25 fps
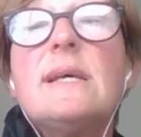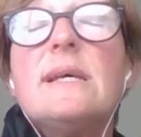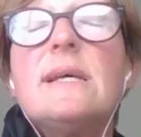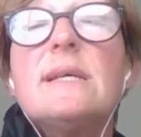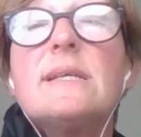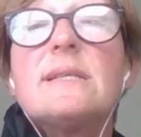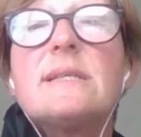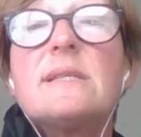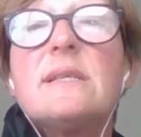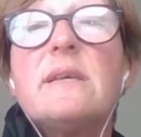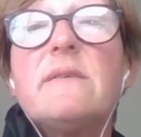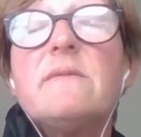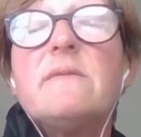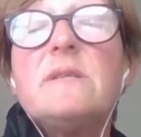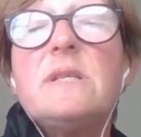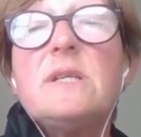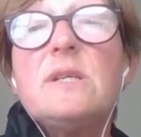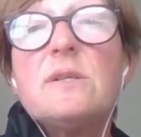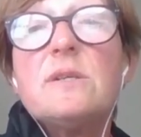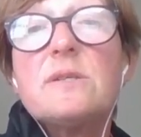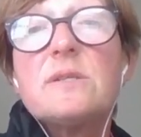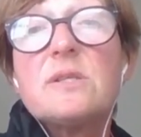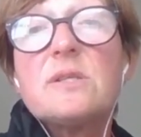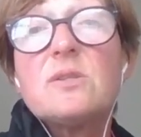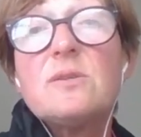7
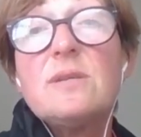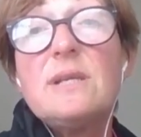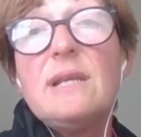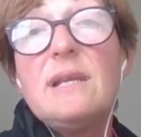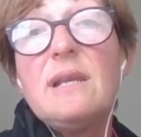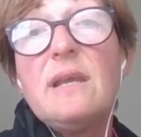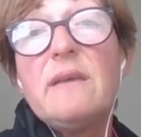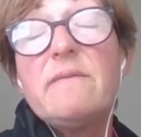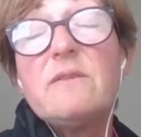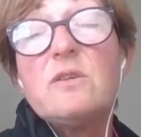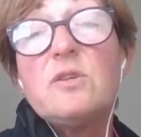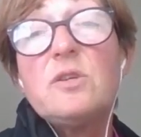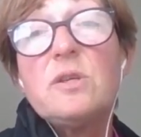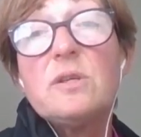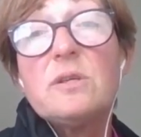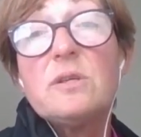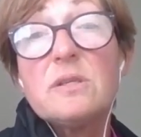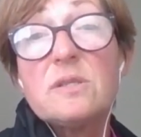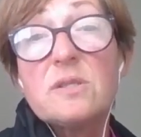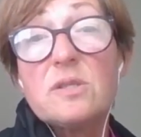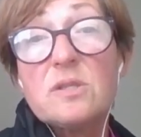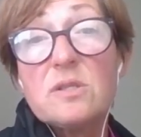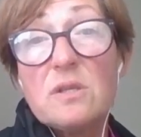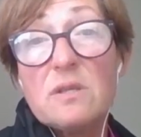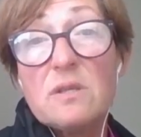years to 11
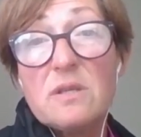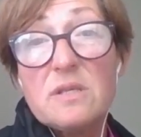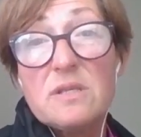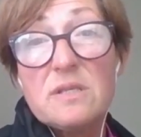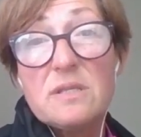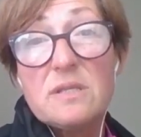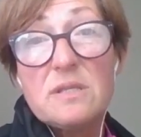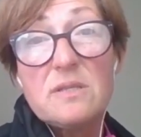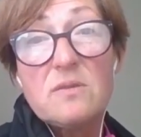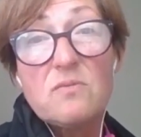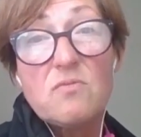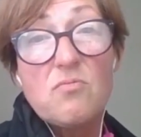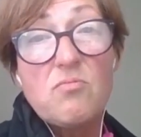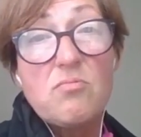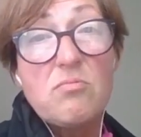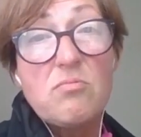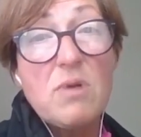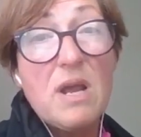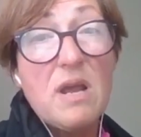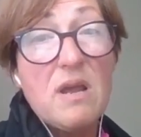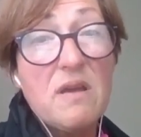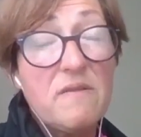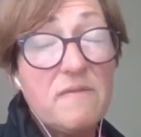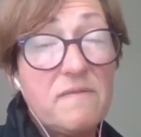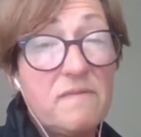years, so this is
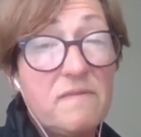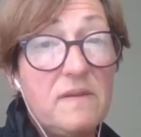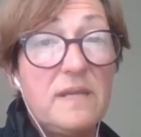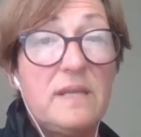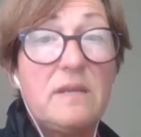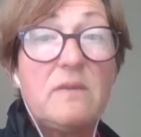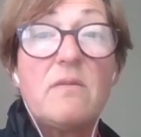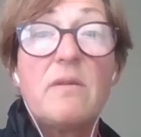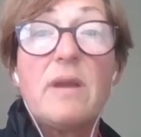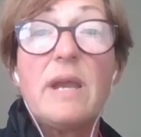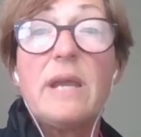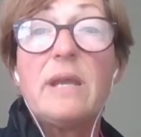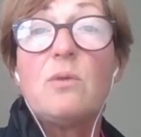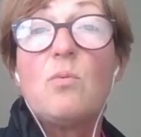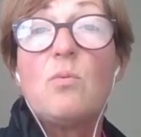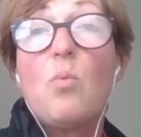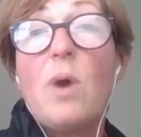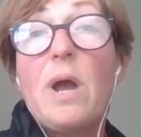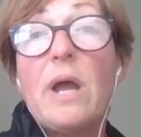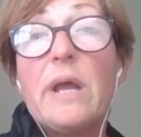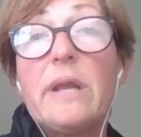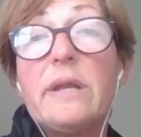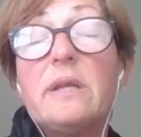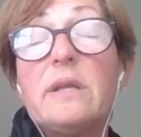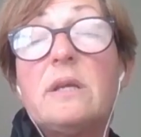roughly grade
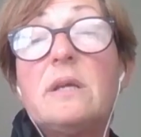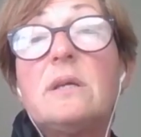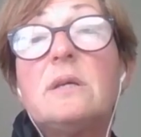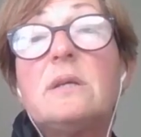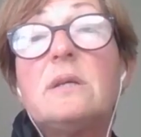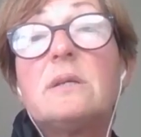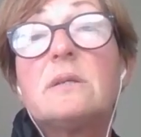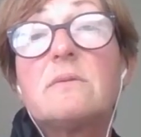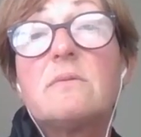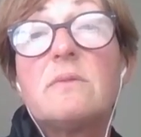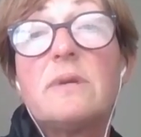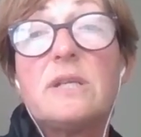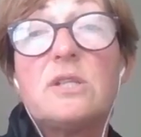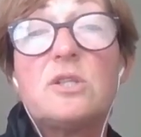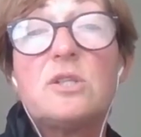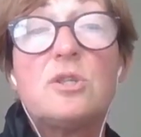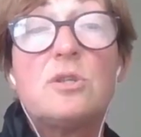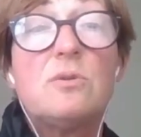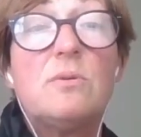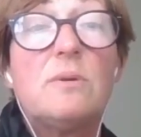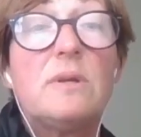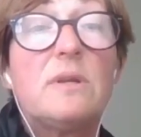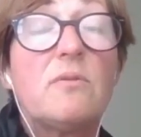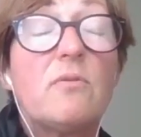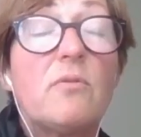1, grade
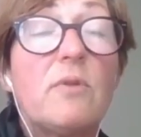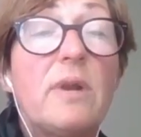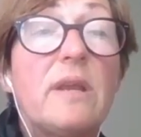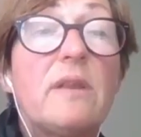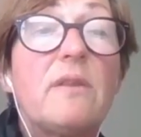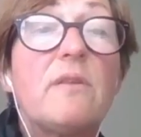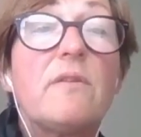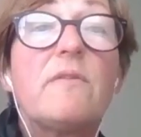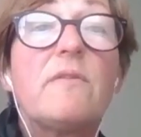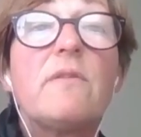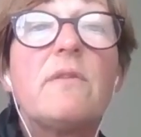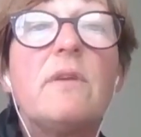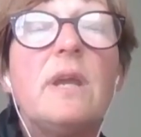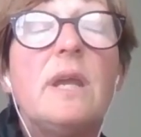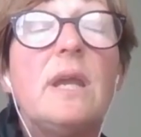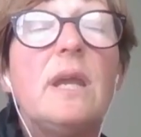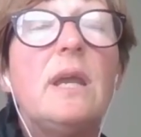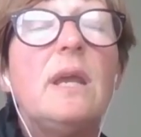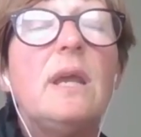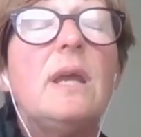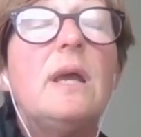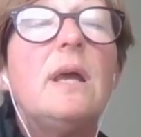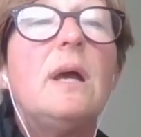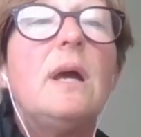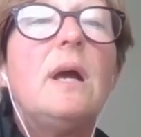2, and grade 3.
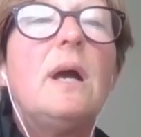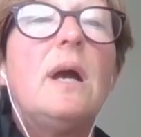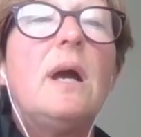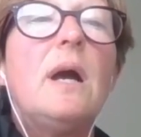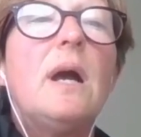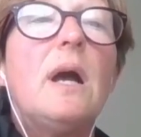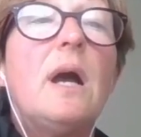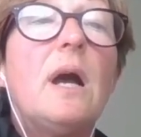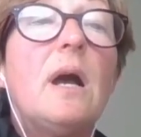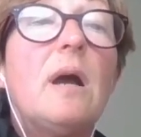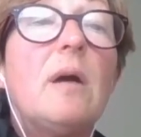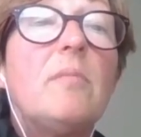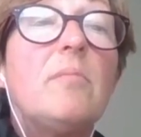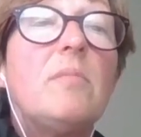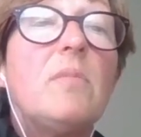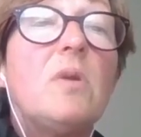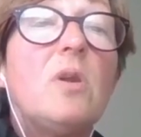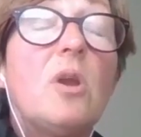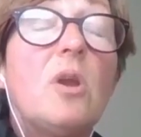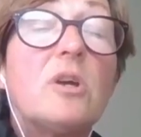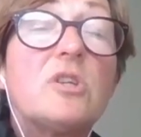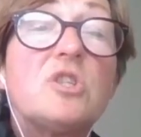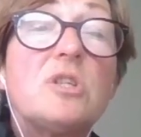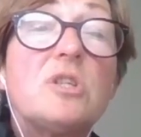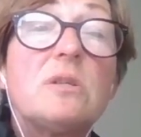
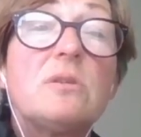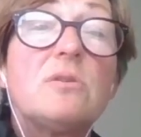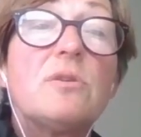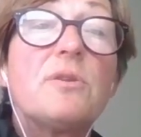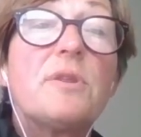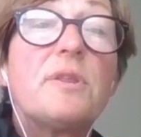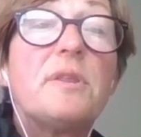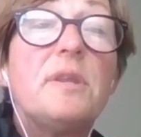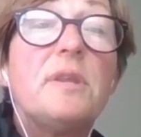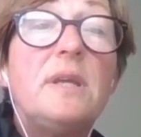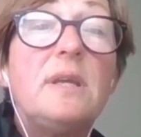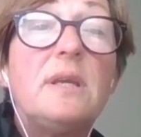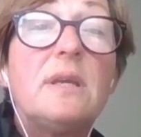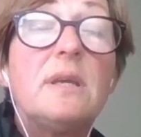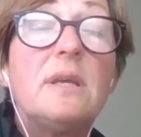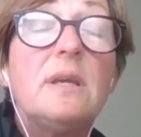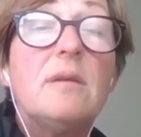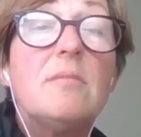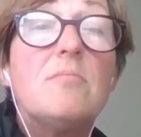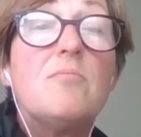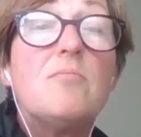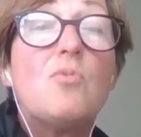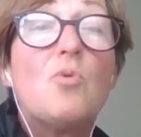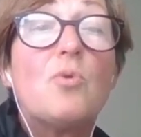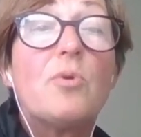Logical
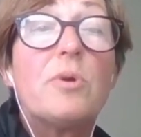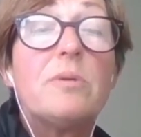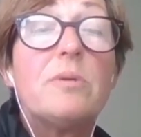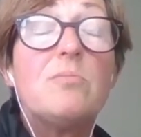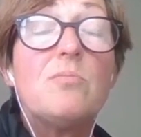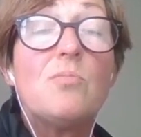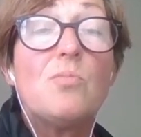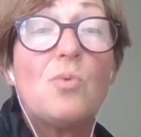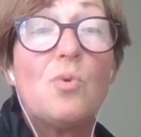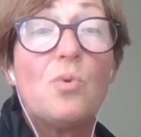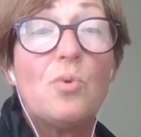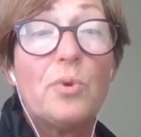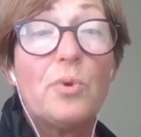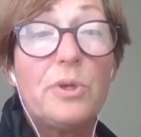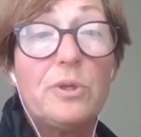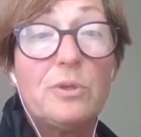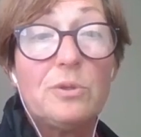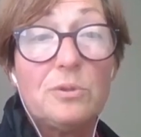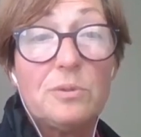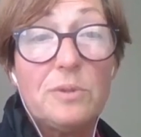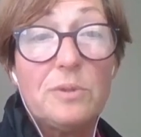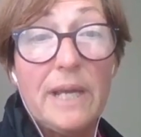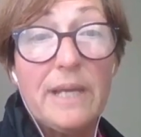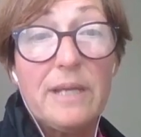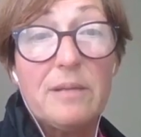thinking, more and more
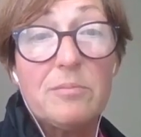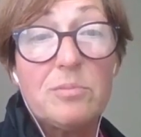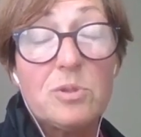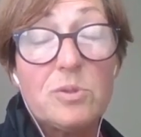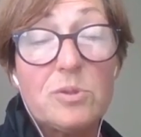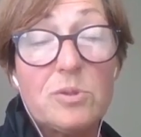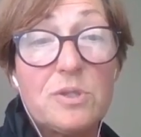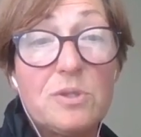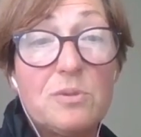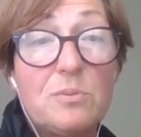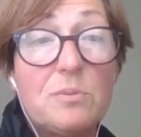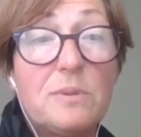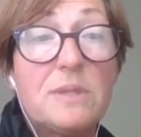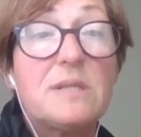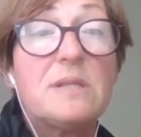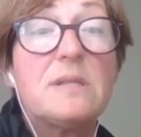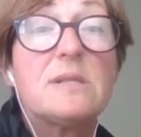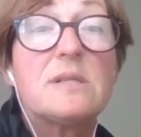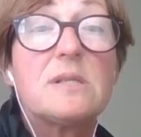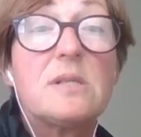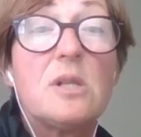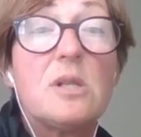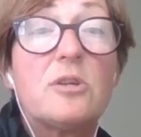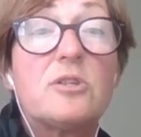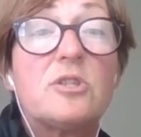you're able to
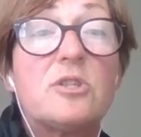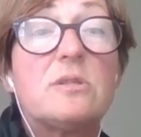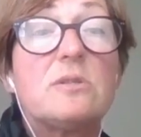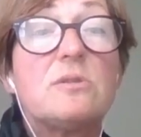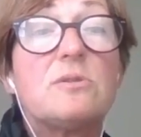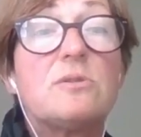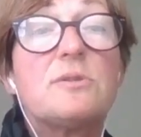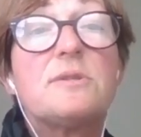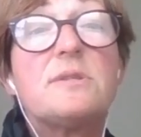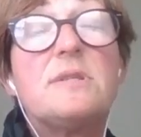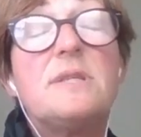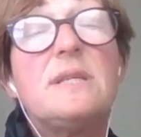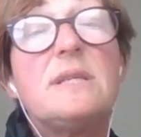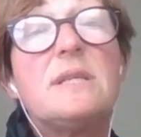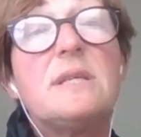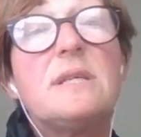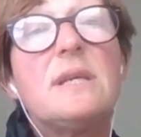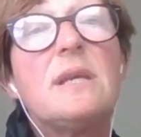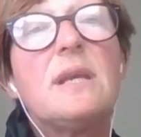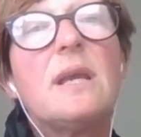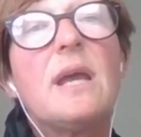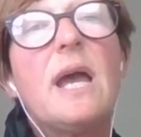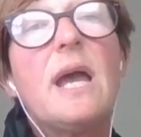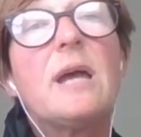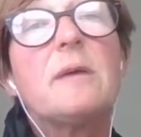witness logical
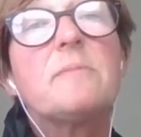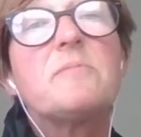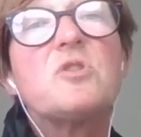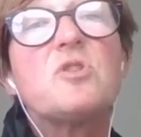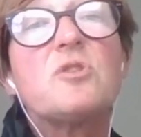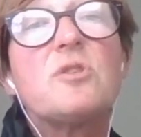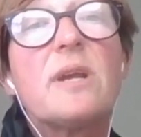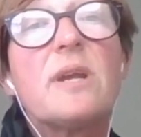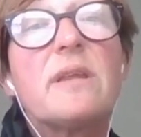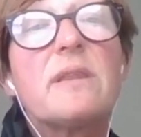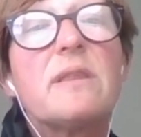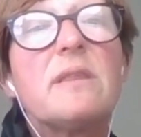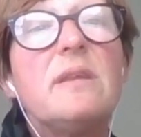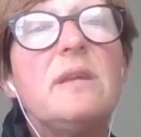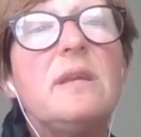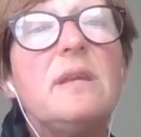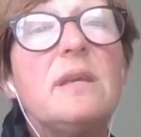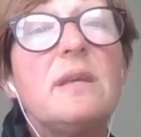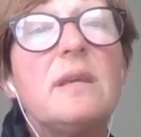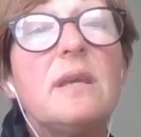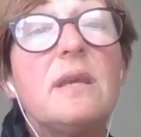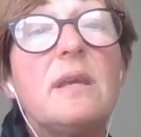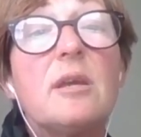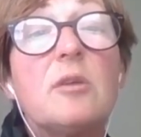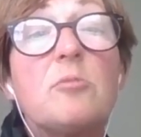thinking. Abstract
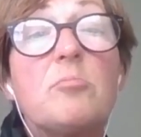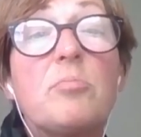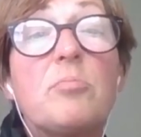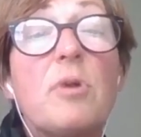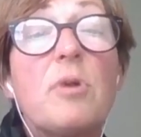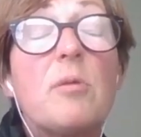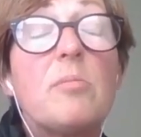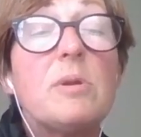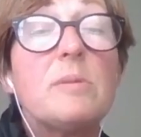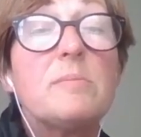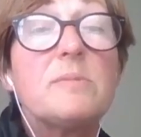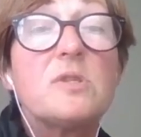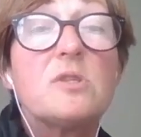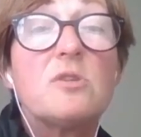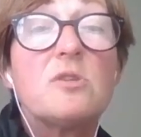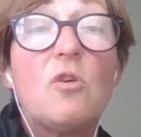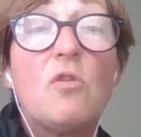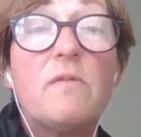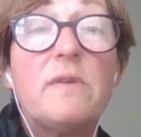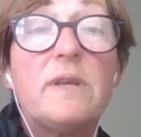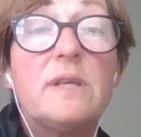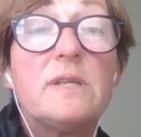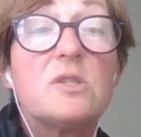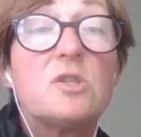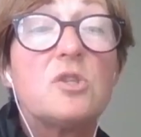thinking and problem
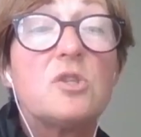solving is